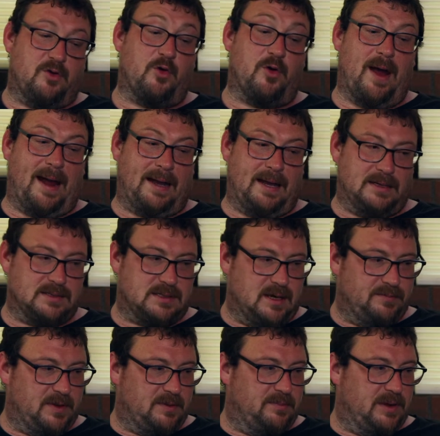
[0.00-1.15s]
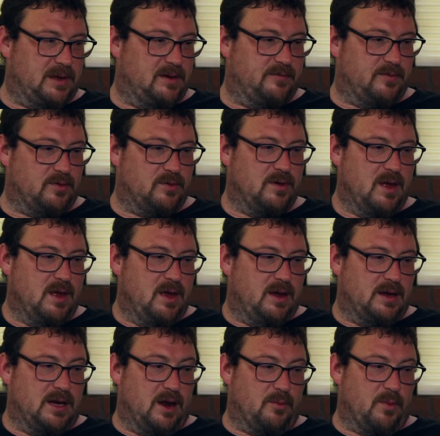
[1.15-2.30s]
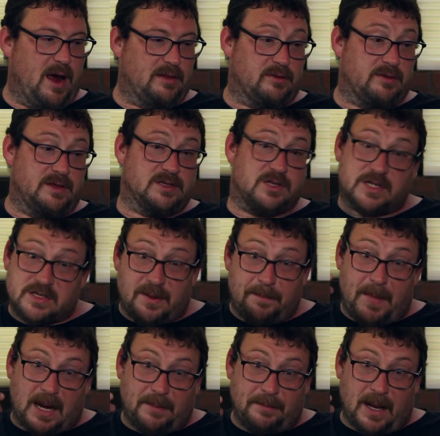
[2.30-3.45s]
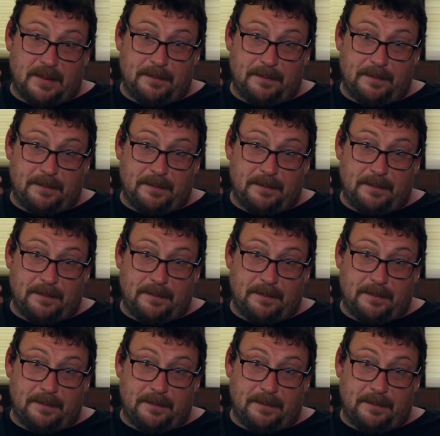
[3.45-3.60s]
creating something beautiful, rather than just the money.